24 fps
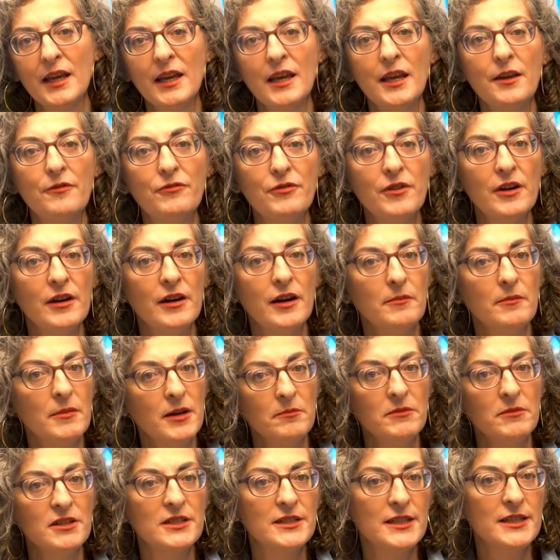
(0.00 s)
If there are
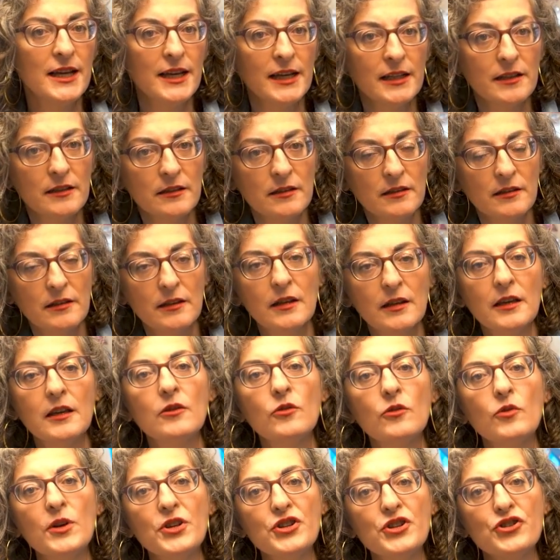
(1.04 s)
member states
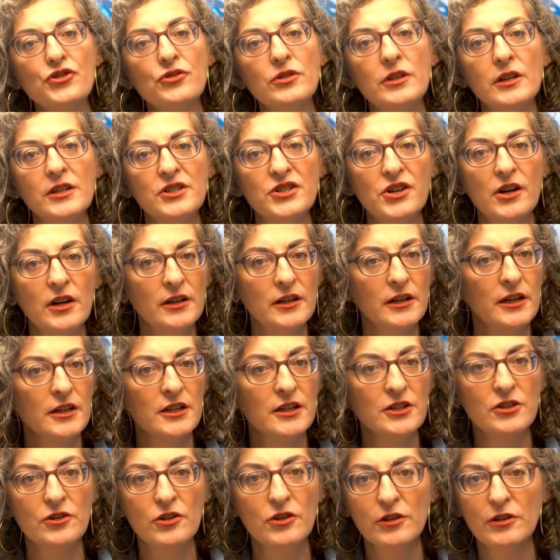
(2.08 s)
in which the Charter
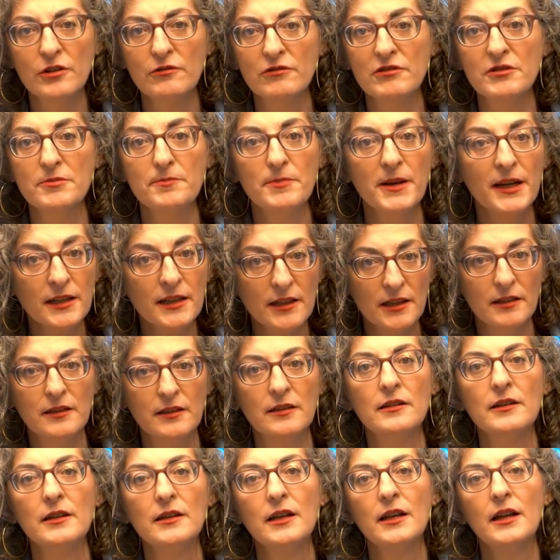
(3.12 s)
is not respected
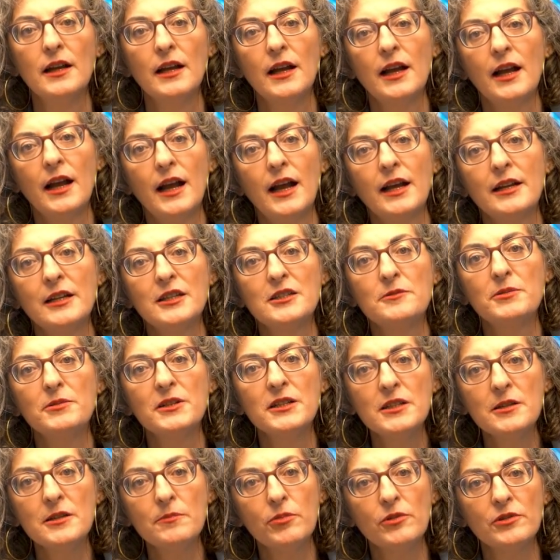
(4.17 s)
and its
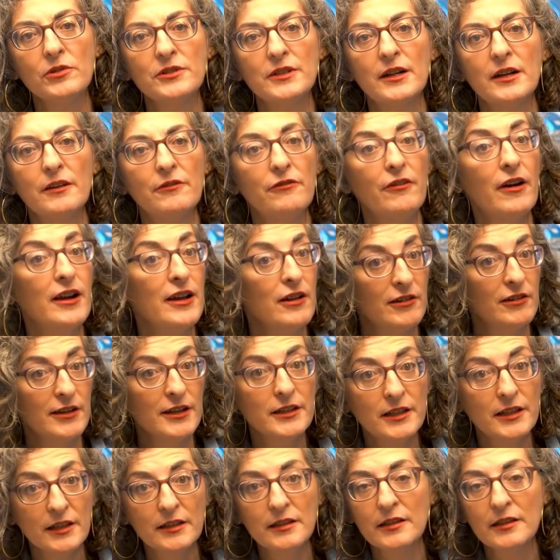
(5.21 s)
principles are
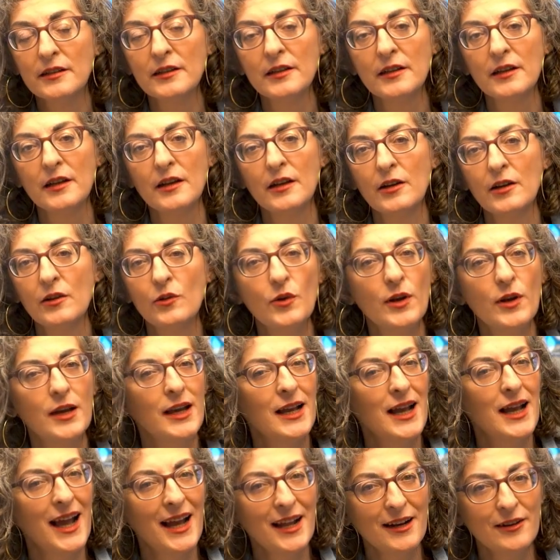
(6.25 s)
violated, we
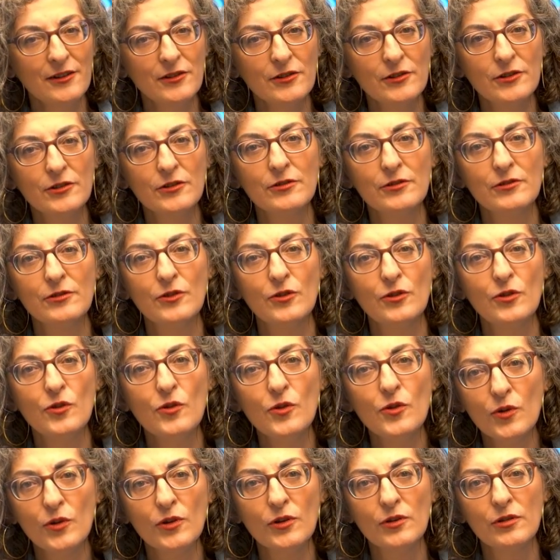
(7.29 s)
cannot
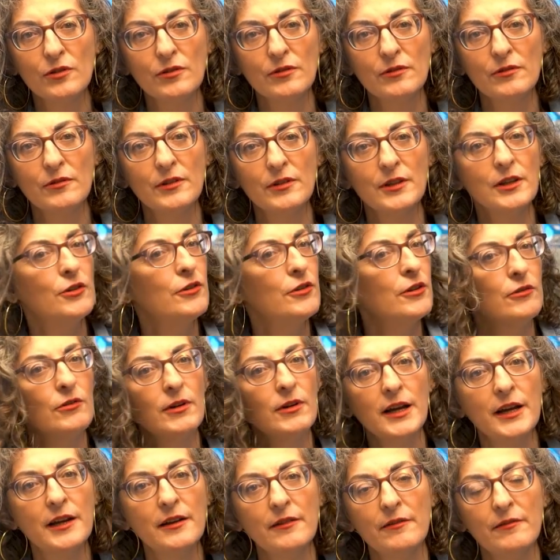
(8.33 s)
look the other
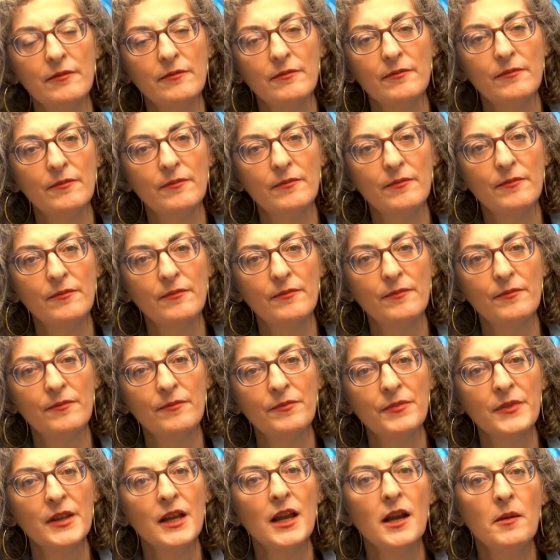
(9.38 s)
way.
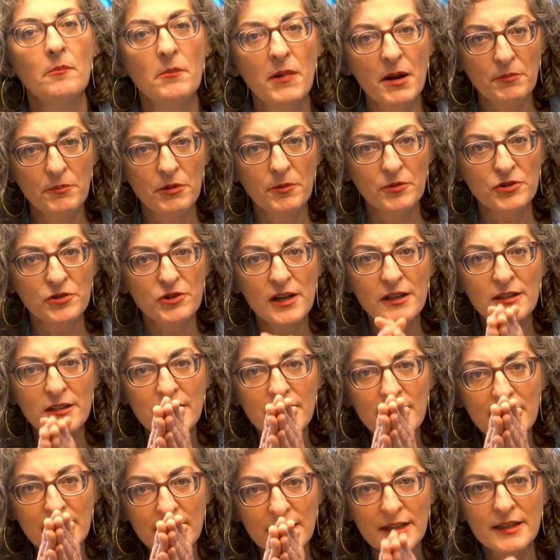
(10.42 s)
My proposal
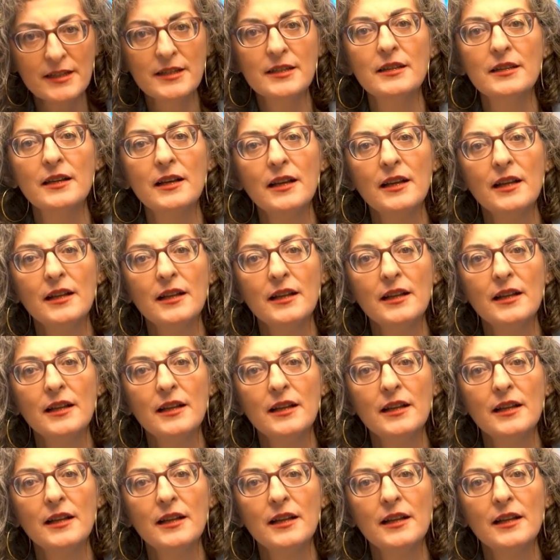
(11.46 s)
is